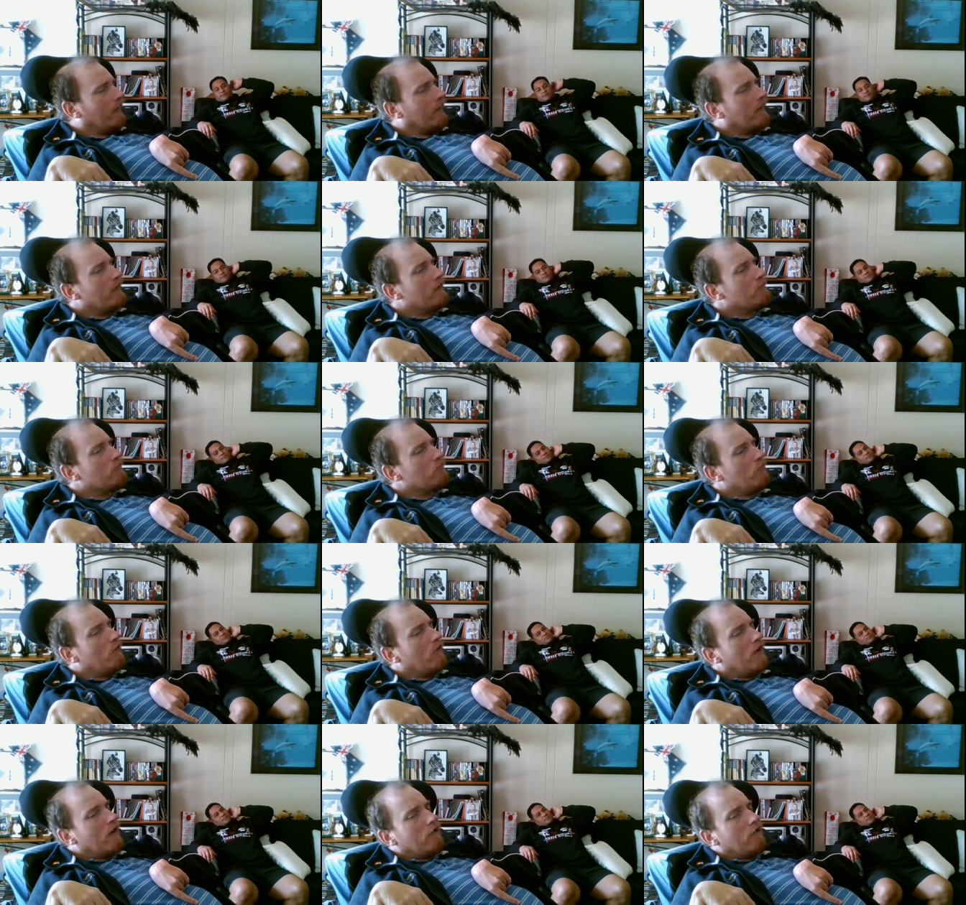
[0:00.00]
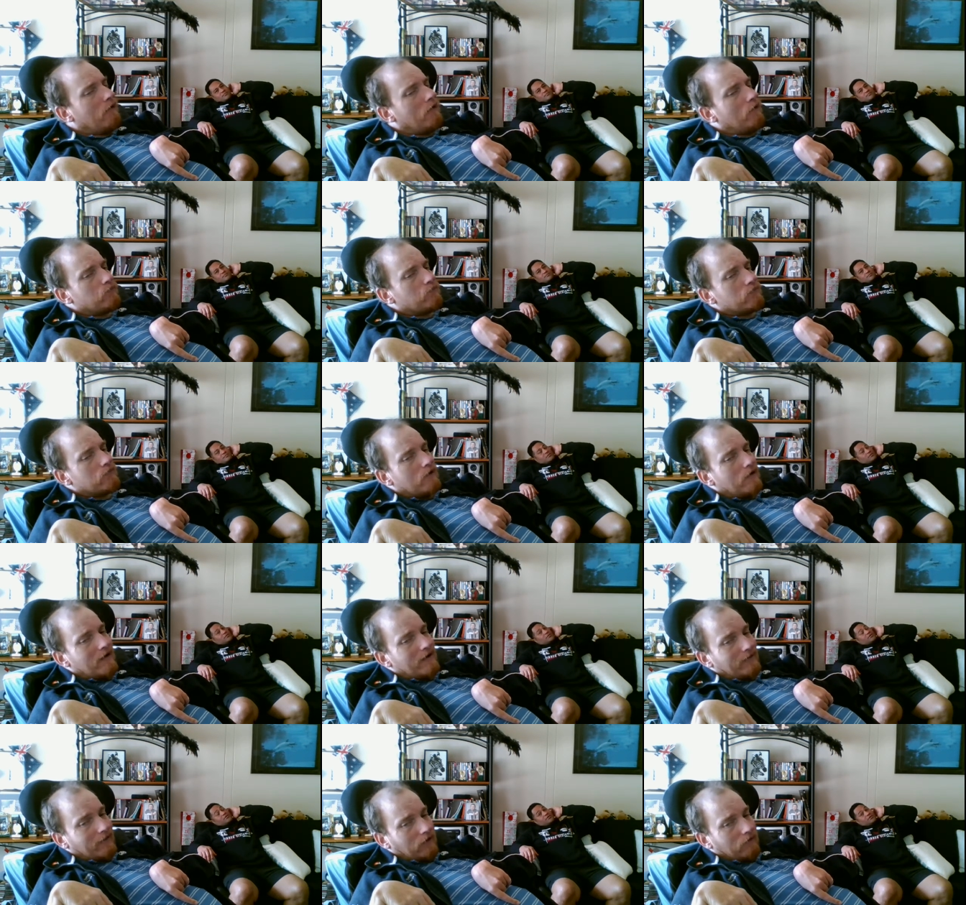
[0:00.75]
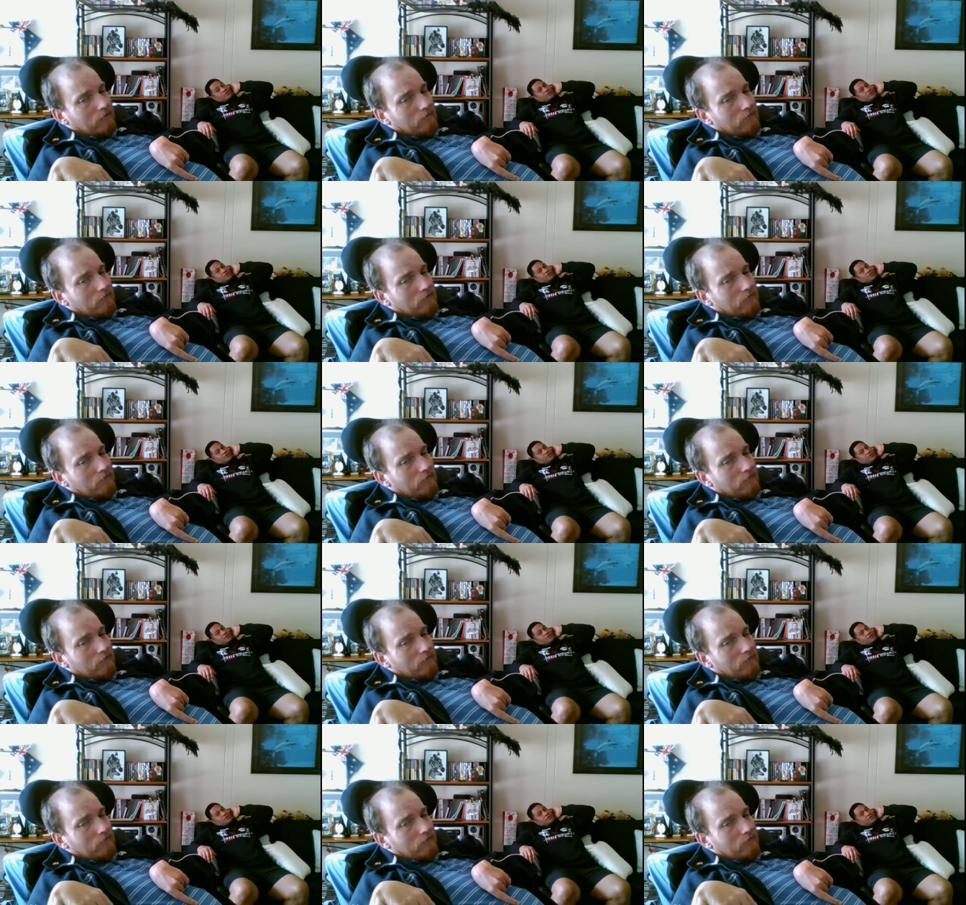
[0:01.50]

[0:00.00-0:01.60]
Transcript: Is my offside.